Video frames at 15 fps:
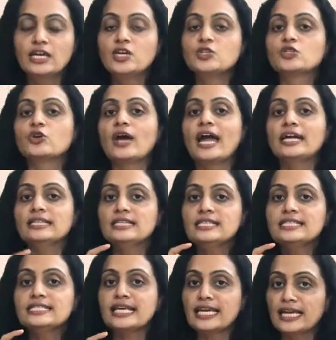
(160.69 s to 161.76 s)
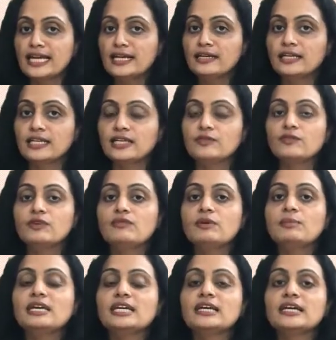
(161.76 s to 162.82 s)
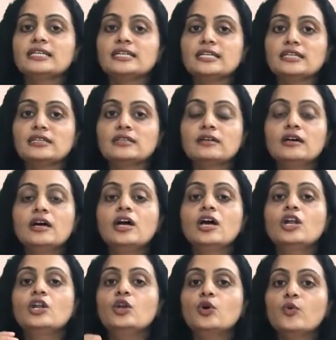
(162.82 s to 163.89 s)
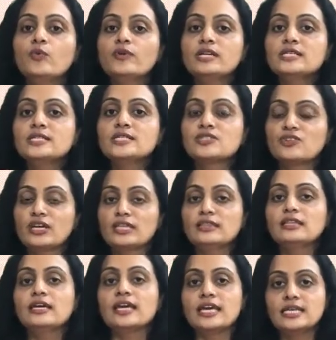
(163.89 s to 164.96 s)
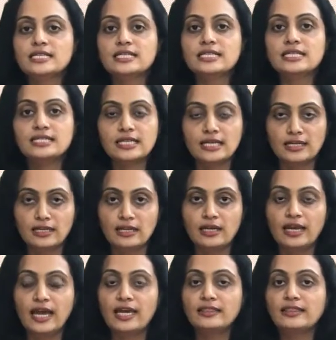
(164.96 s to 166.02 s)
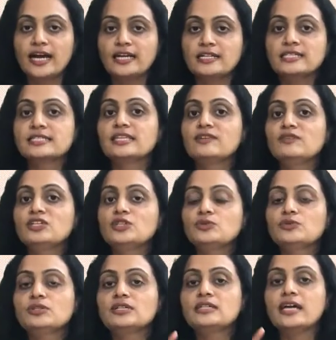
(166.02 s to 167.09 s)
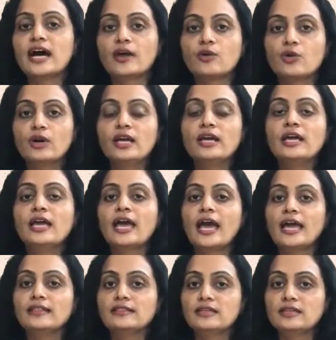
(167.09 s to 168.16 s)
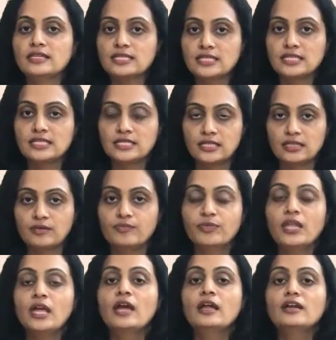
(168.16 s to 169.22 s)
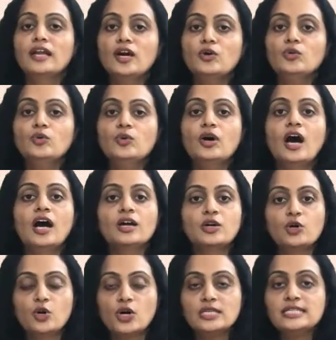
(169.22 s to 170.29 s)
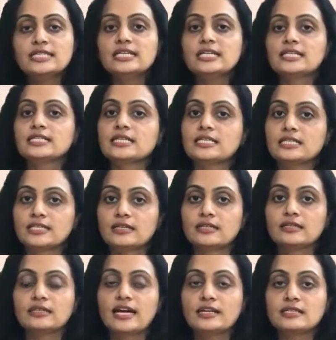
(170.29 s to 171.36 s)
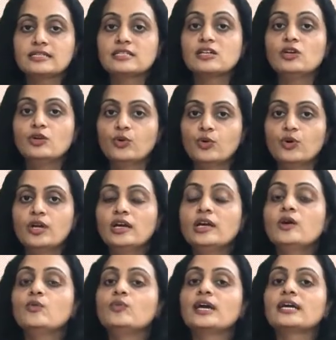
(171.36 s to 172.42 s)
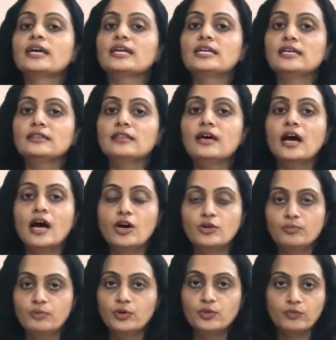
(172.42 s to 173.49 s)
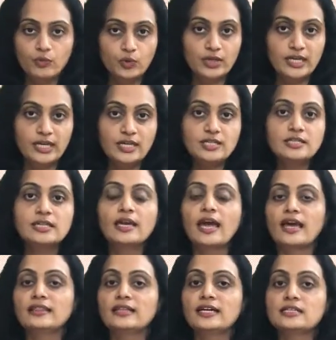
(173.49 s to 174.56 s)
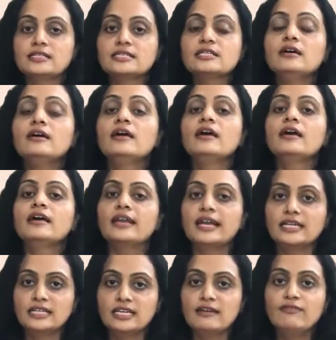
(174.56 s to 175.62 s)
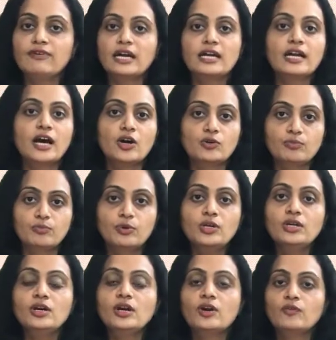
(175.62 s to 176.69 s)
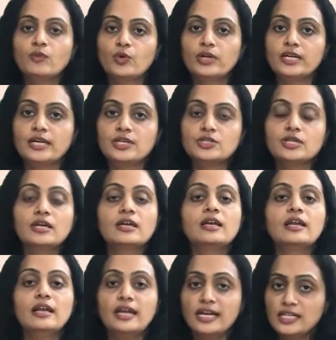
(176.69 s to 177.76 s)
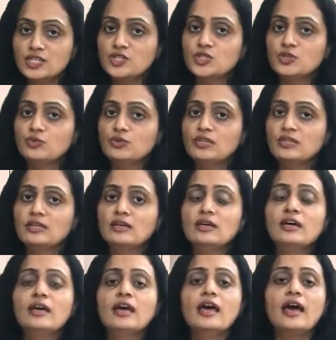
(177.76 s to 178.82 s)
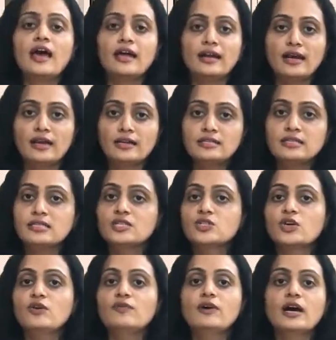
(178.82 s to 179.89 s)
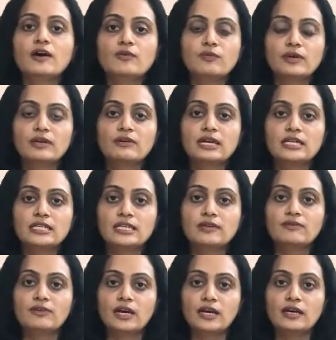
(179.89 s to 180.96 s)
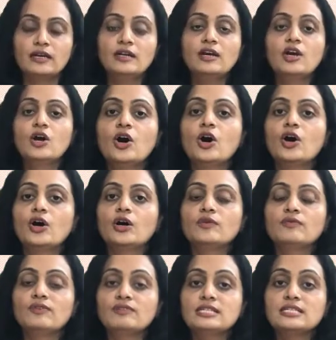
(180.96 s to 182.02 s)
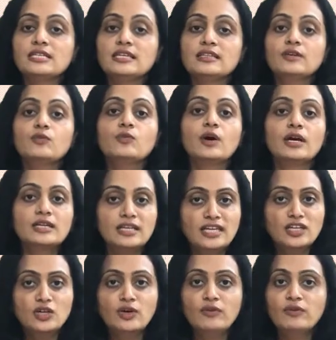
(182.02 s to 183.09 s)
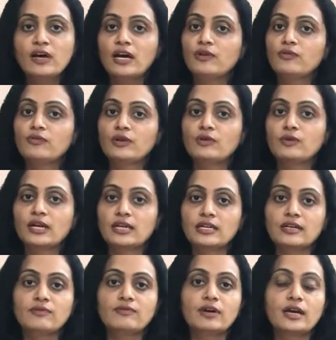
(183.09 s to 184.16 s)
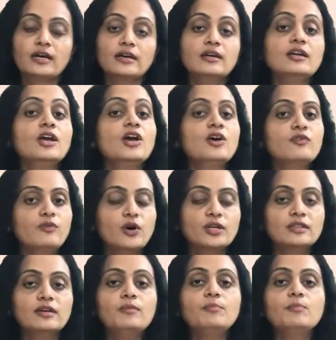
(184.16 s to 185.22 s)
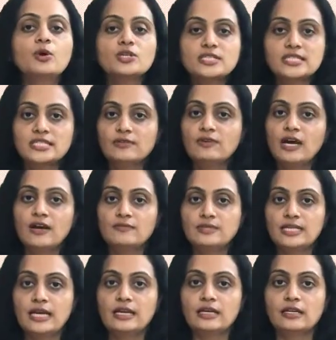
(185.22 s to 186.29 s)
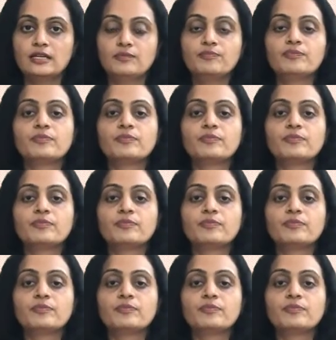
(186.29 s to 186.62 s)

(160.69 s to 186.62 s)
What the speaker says: So at the secondary, we will be getting the lower strength AC signal and that is given to the diode and the resistor. Now across the resistor, that is the load, we are getting the output voltage and that is the rectified output voltage. Let us do the analysis of half-wave rectifier, or we will see the working of half-wave rectifier for the positive half cycle.